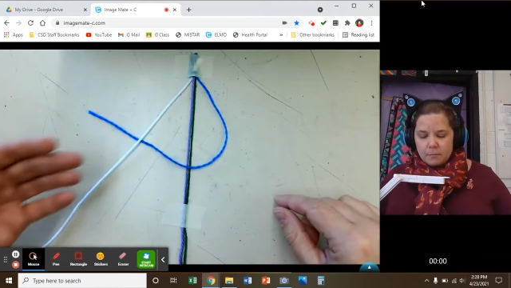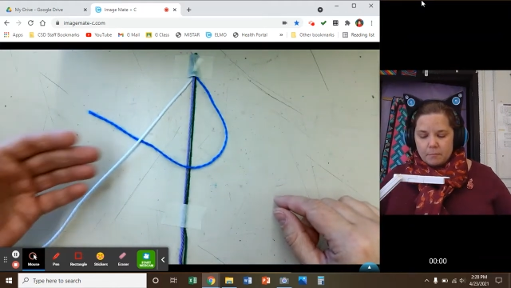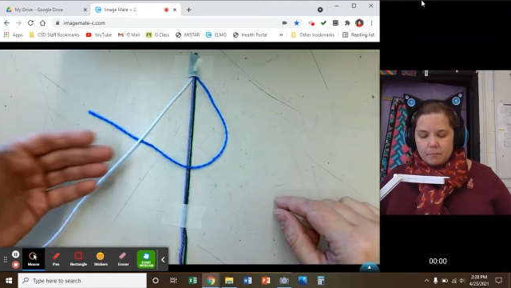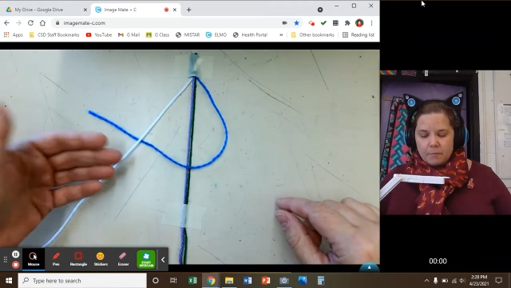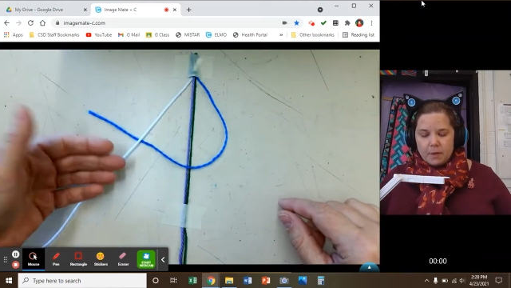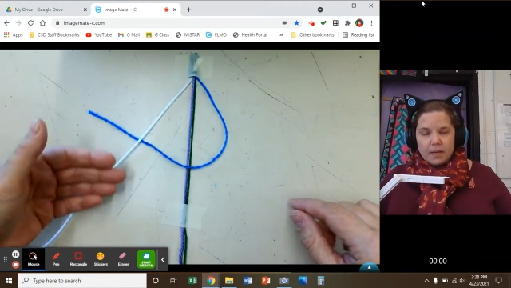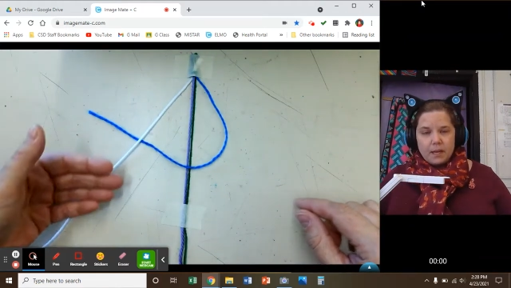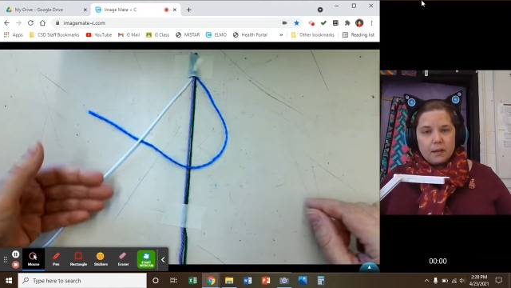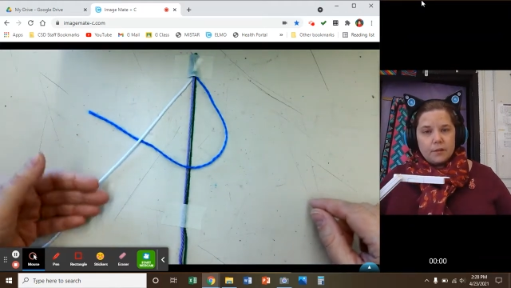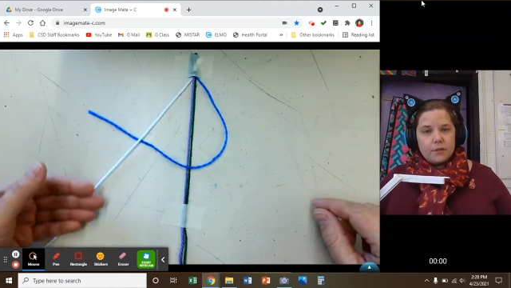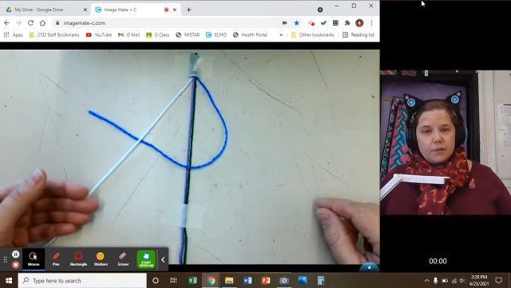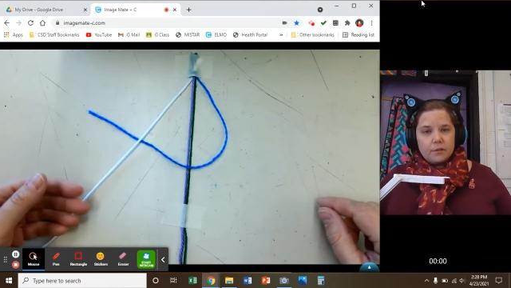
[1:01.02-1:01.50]

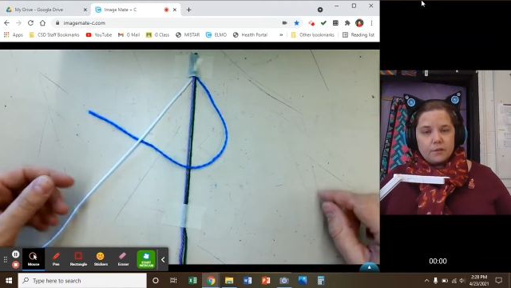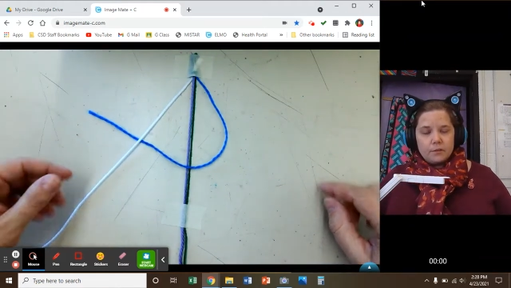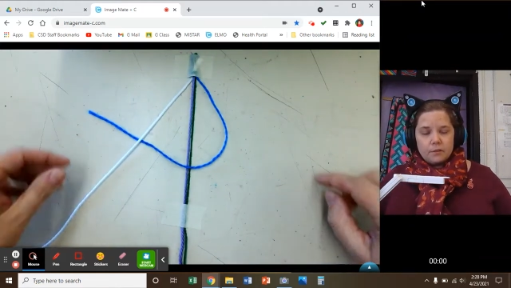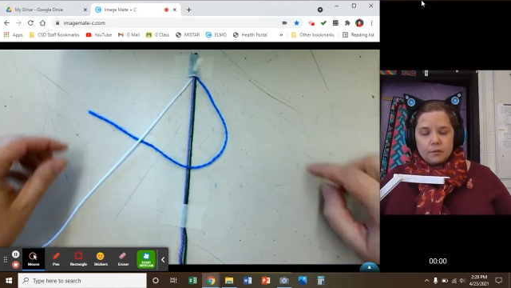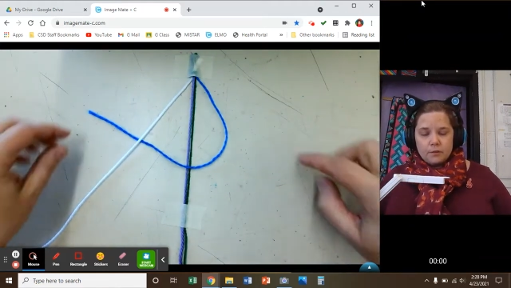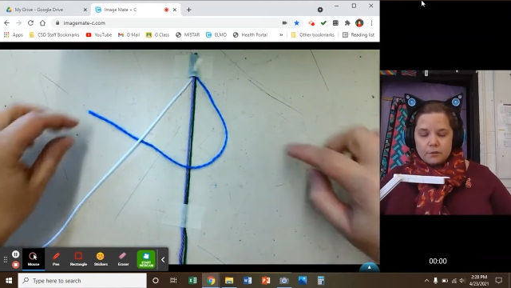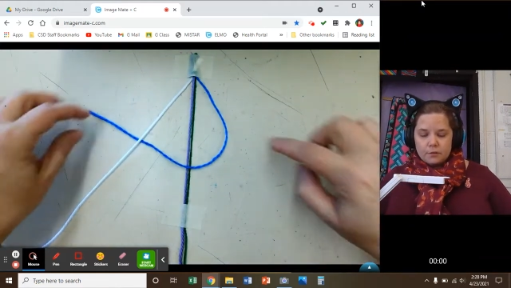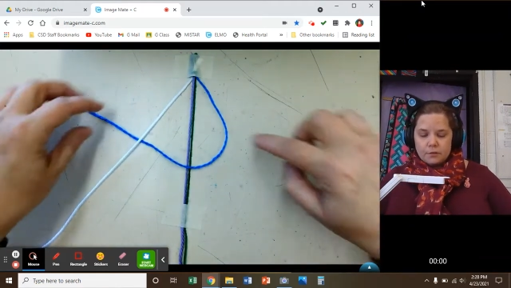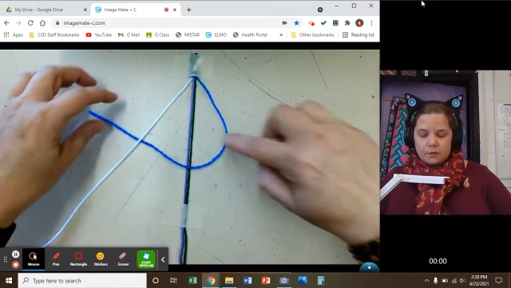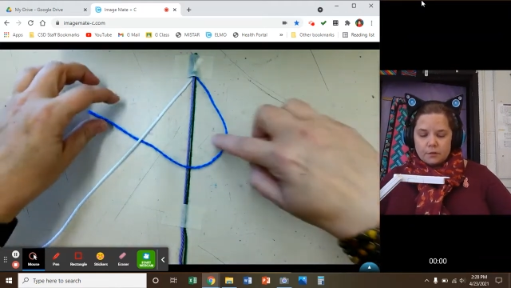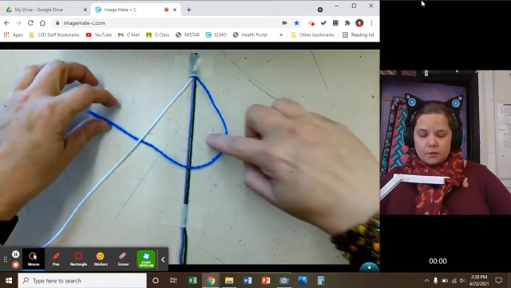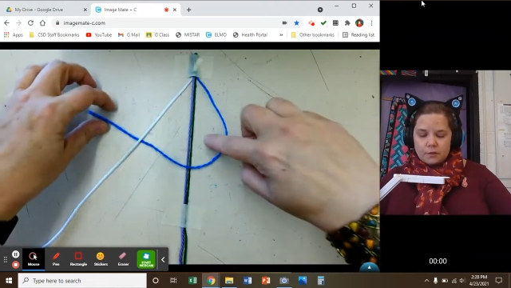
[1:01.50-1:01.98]
my other
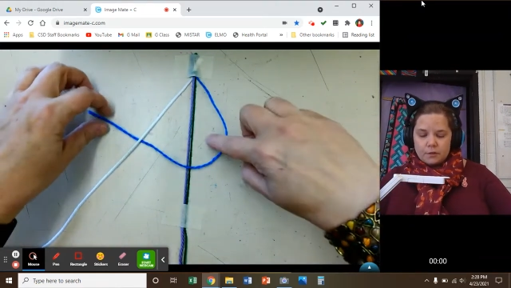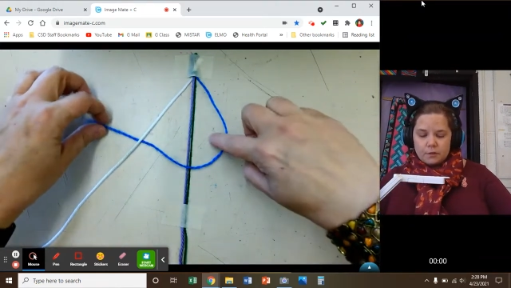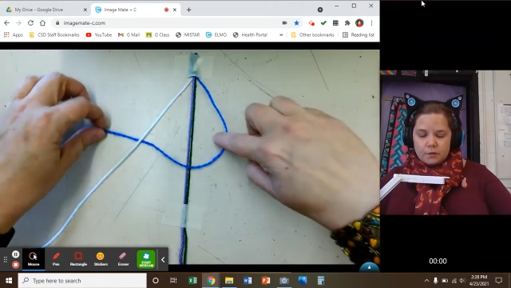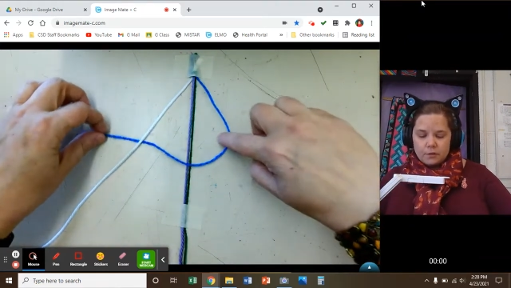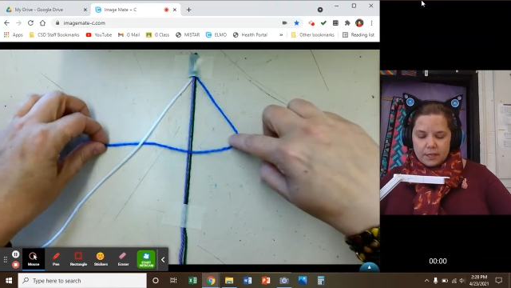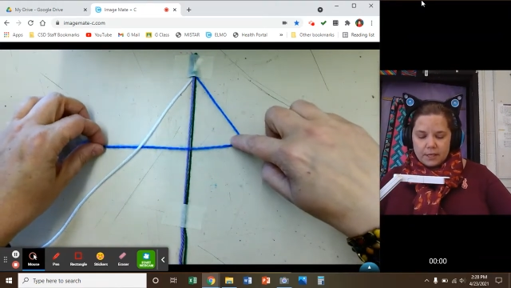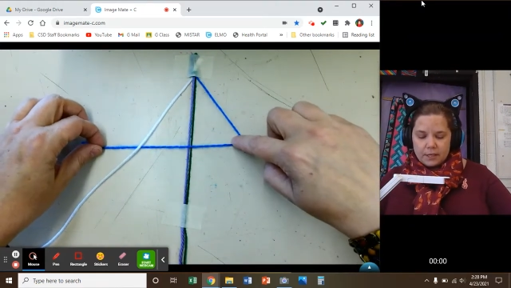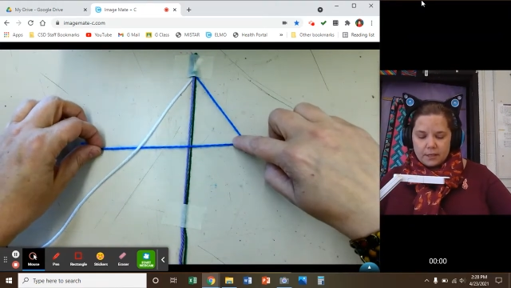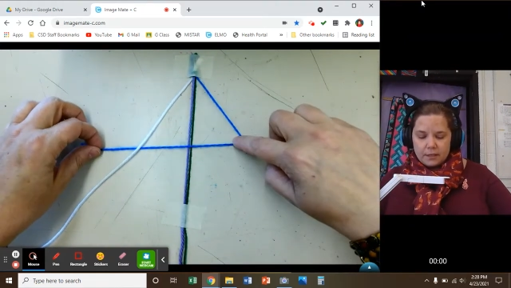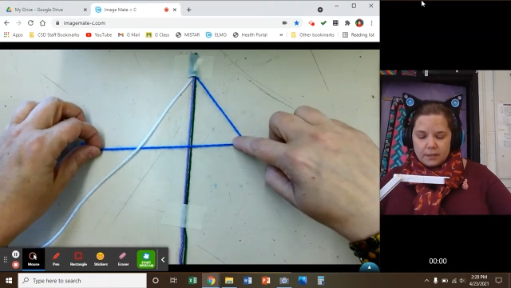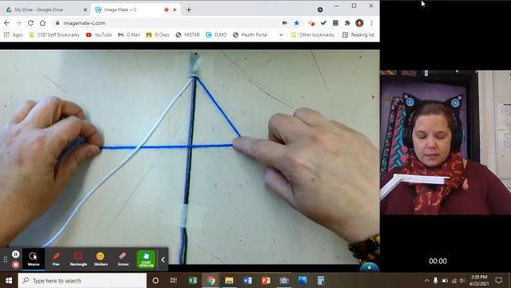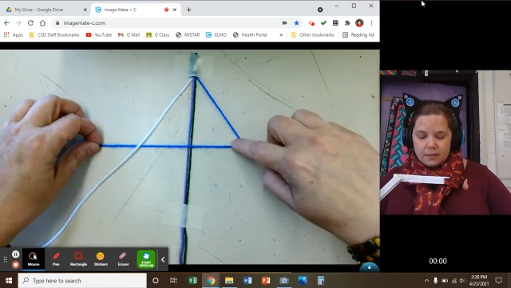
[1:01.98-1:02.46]
loose
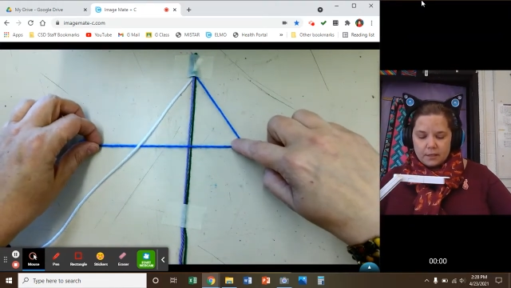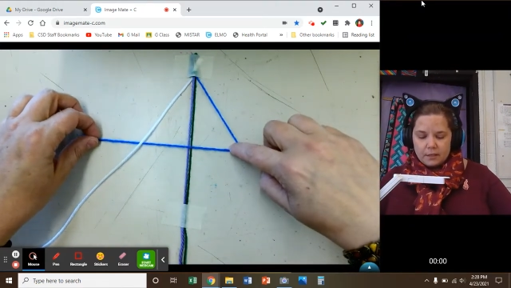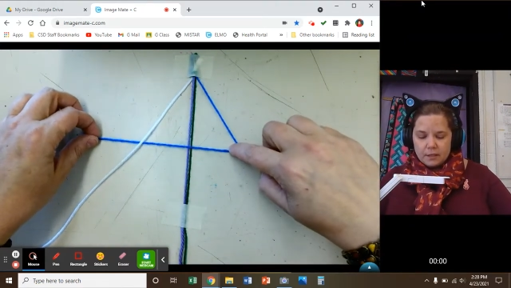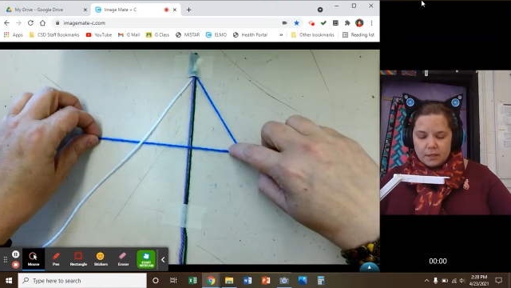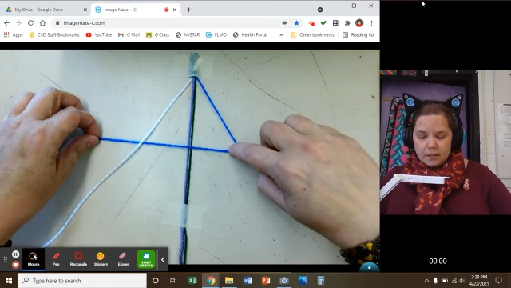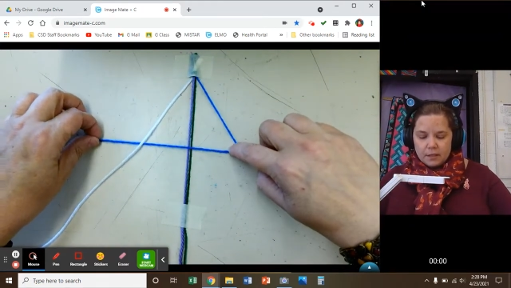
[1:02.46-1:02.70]
string.